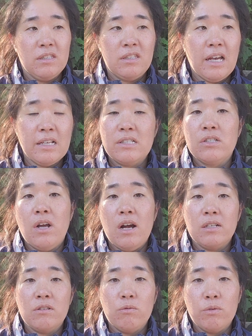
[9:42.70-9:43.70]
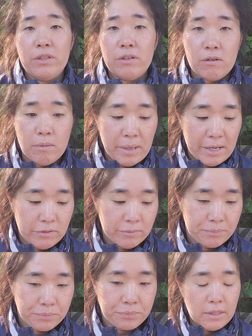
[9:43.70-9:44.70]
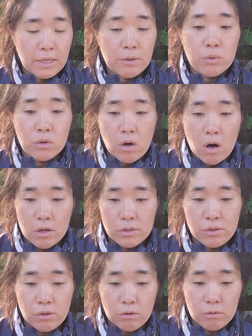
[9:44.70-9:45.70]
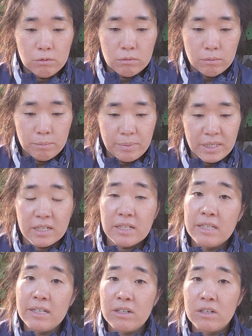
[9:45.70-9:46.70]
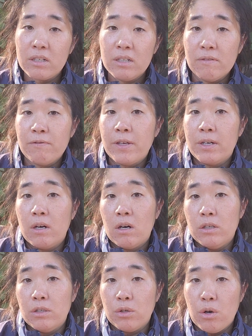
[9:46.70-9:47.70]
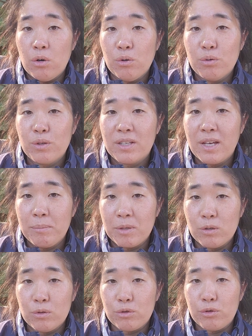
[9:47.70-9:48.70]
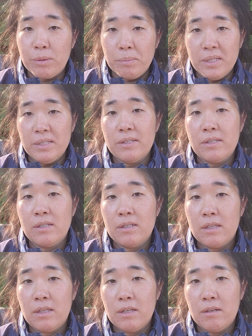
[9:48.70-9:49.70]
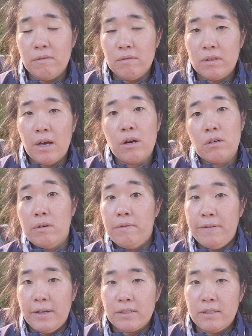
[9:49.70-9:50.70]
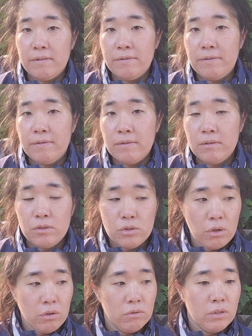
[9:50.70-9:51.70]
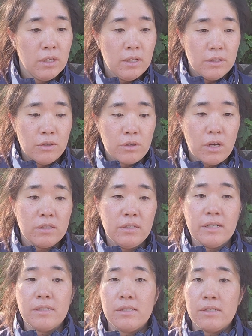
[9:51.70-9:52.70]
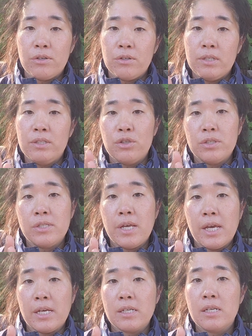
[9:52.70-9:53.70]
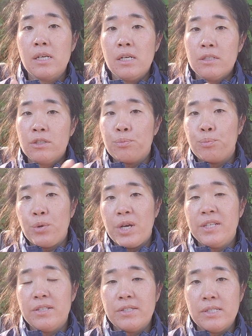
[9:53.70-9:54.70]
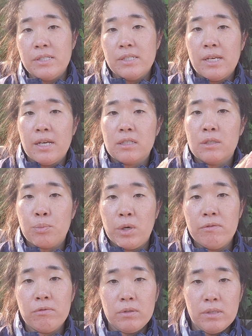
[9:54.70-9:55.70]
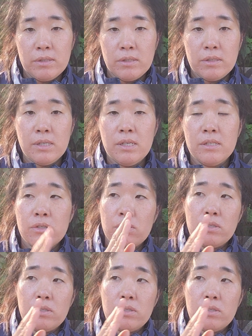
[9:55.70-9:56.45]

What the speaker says: That is not what they're about. They will also be clear if there are no chemical treatments that are effective. So they're not necessarily just saying spray this insect, spray for this disease.